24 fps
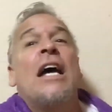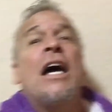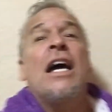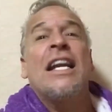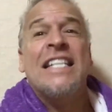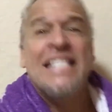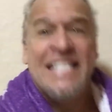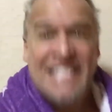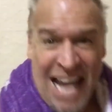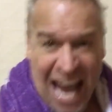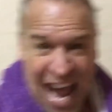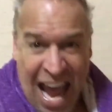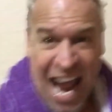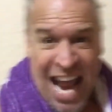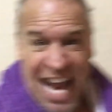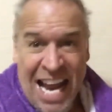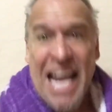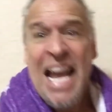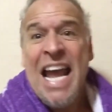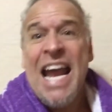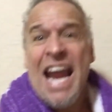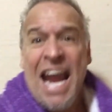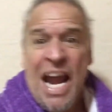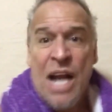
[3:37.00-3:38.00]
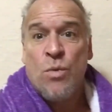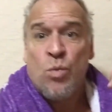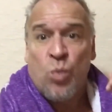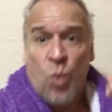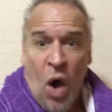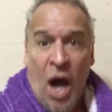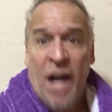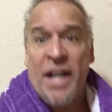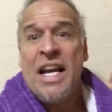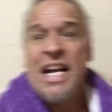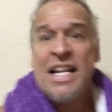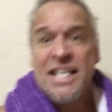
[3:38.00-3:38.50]
day in
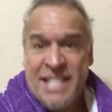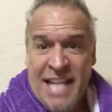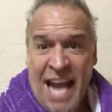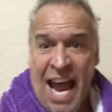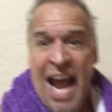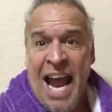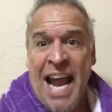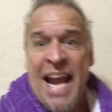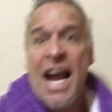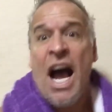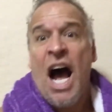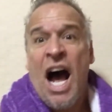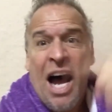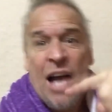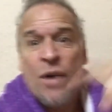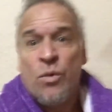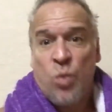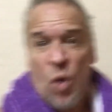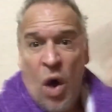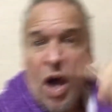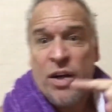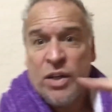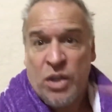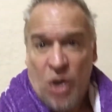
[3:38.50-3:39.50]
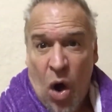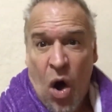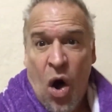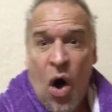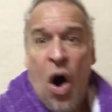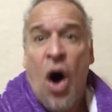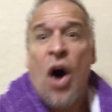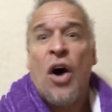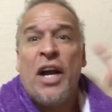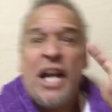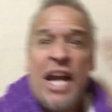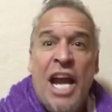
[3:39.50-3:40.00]
one day on one
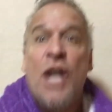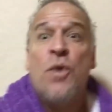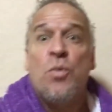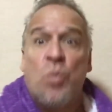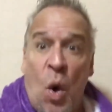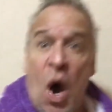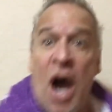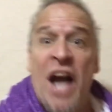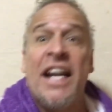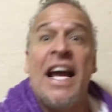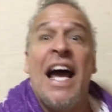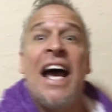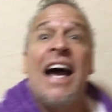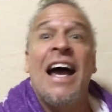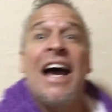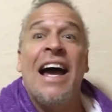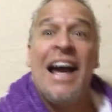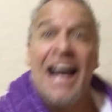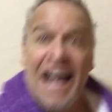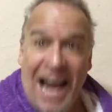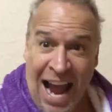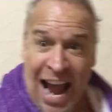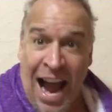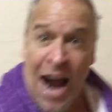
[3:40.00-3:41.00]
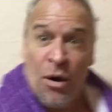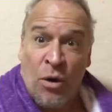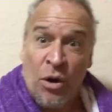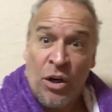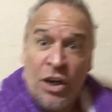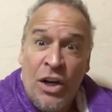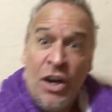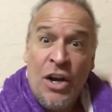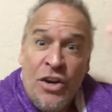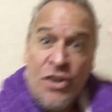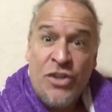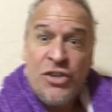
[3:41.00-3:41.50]
call in 1 hour.
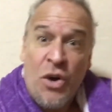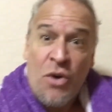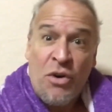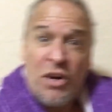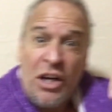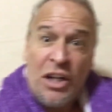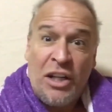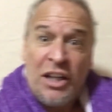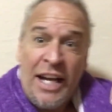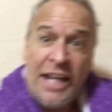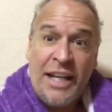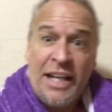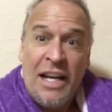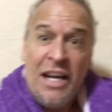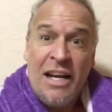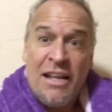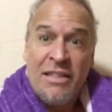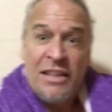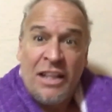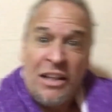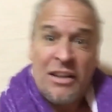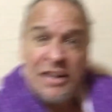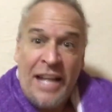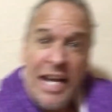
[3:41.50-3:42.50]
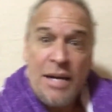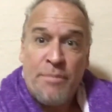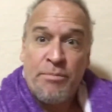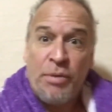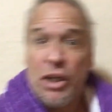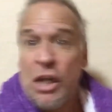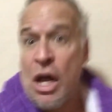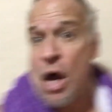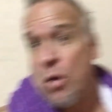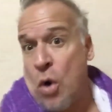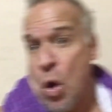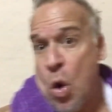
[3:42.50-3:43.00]
So click the link
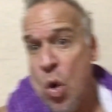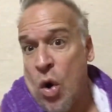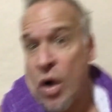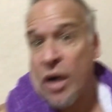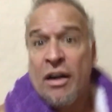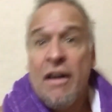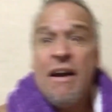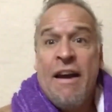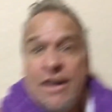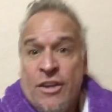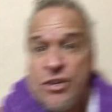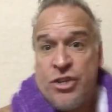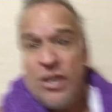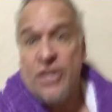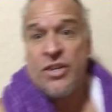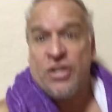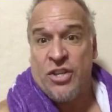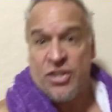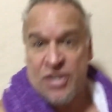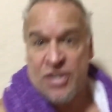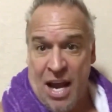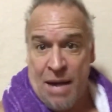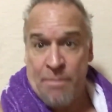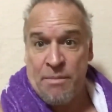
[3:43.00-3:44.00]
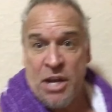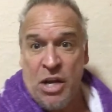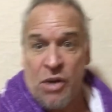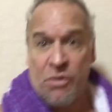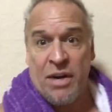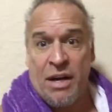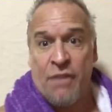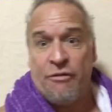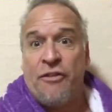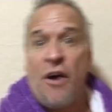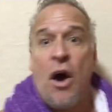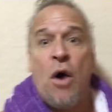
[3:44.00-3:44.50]
below or just send me your
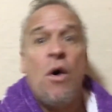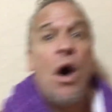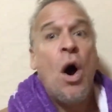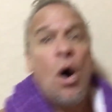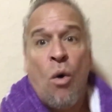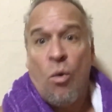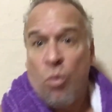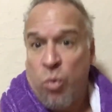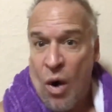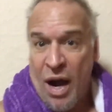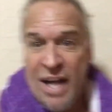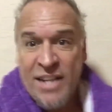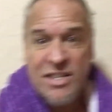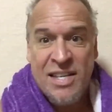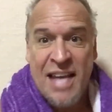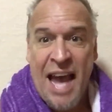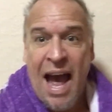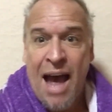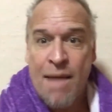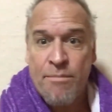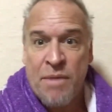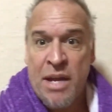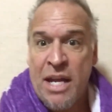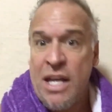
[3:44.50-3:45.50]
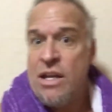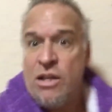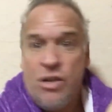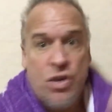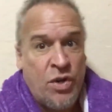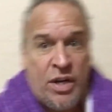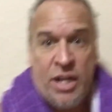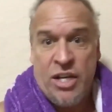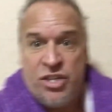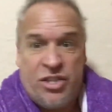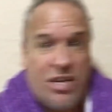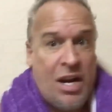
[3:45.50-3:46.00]
info, WhatsApp me. You
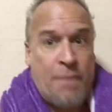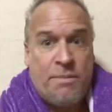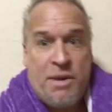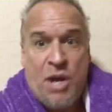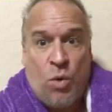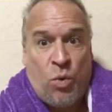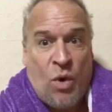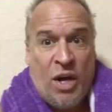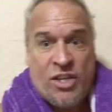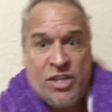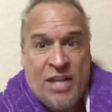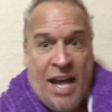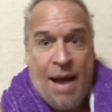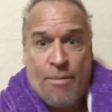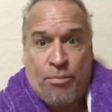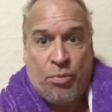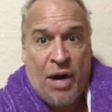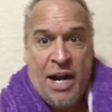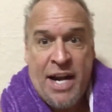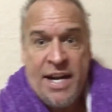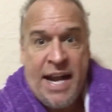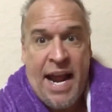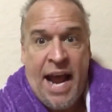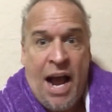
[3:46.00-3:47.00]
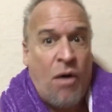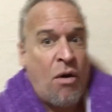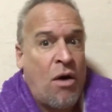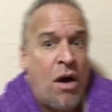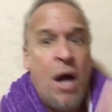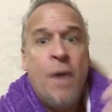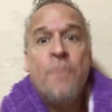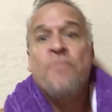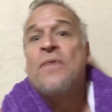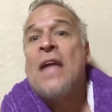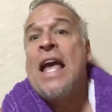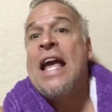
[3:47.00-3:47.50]
can send me a WhatsApp right now
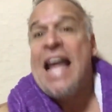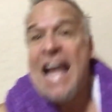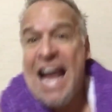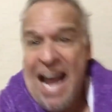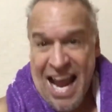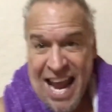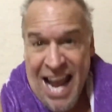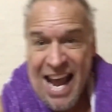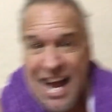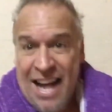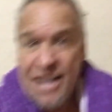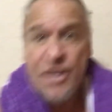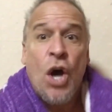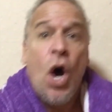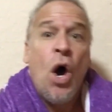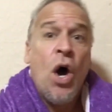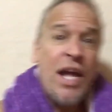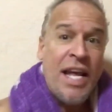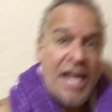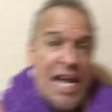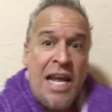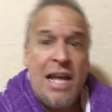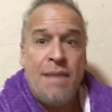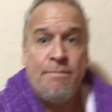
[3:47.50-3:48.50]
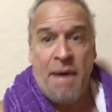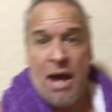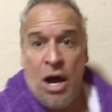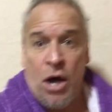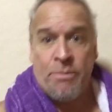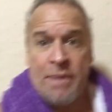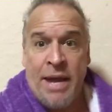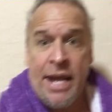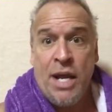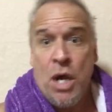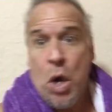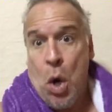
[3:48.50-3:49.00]
and email
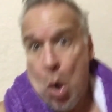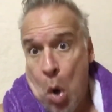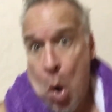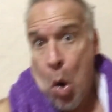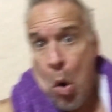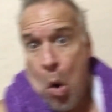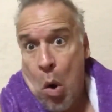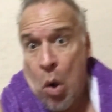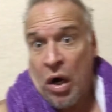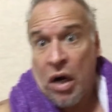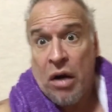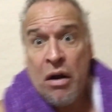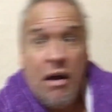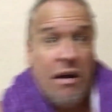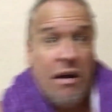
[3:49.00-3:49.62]
me, or